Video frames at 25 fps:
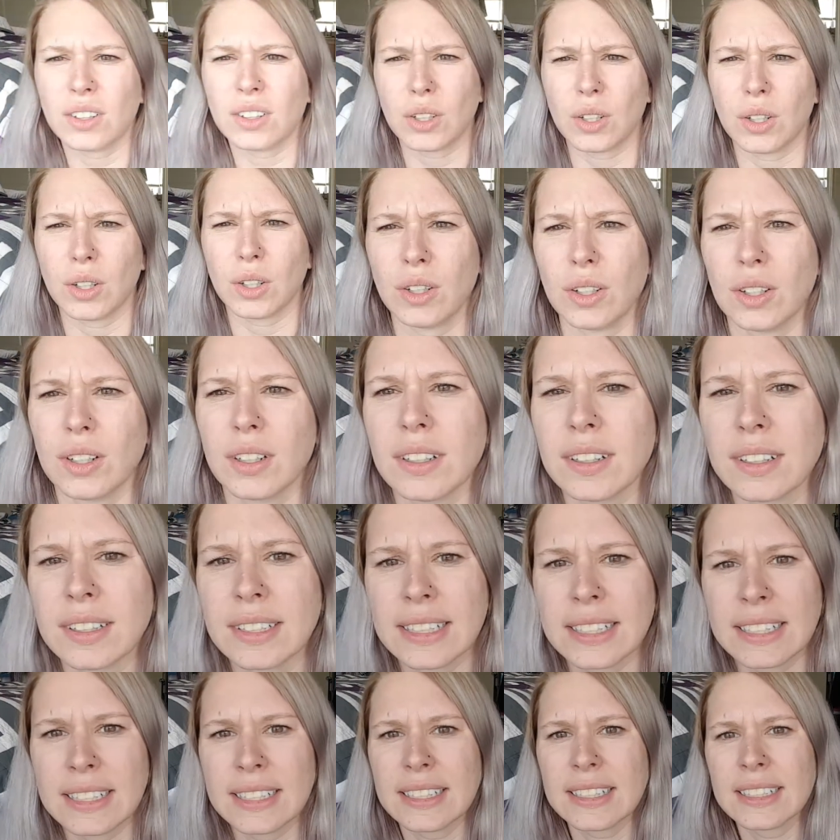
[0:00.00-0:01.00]
Oh,
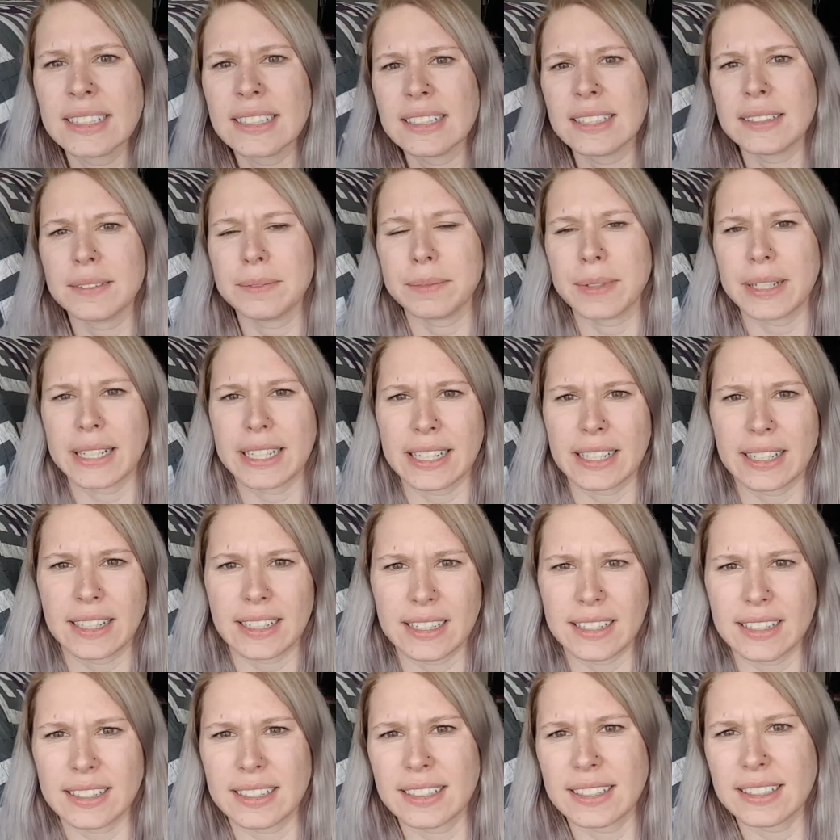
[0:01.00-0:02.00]
my
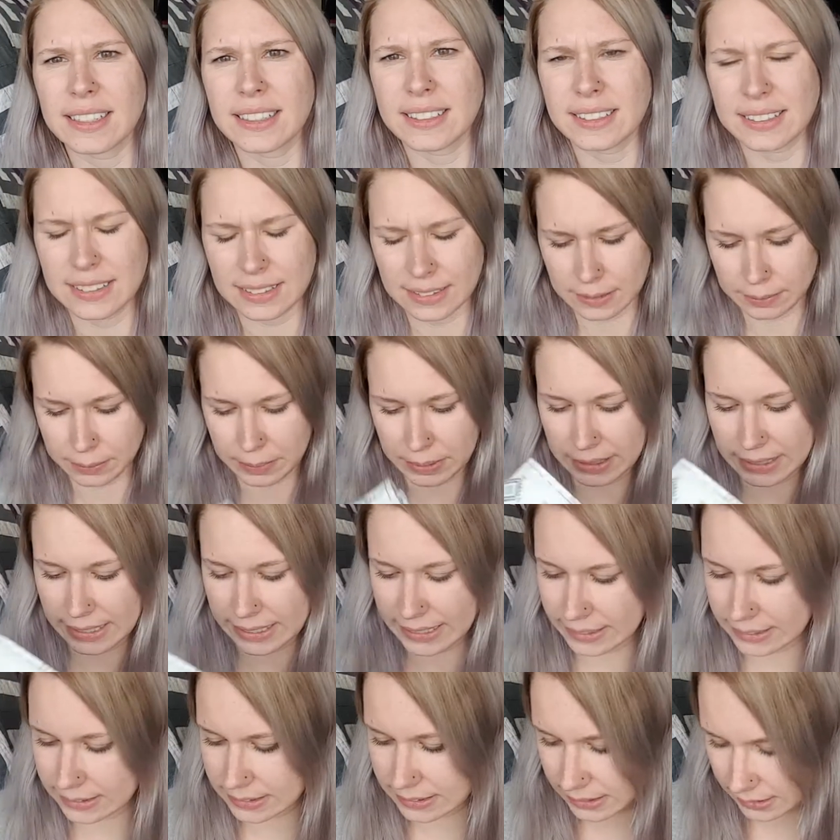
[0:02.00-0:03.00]
my
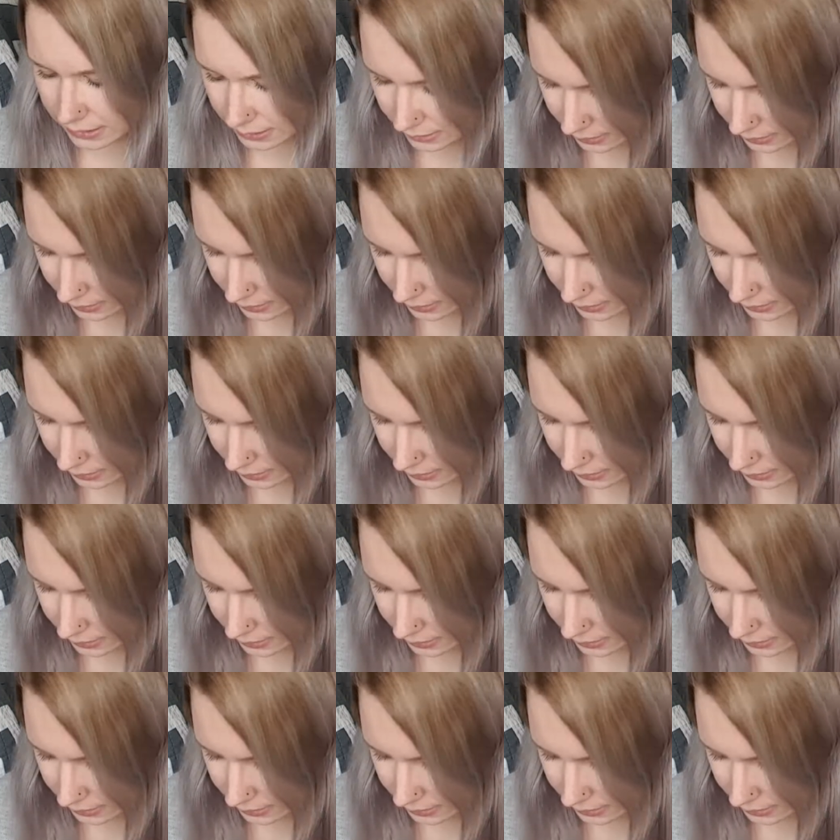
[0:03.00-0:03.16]
legs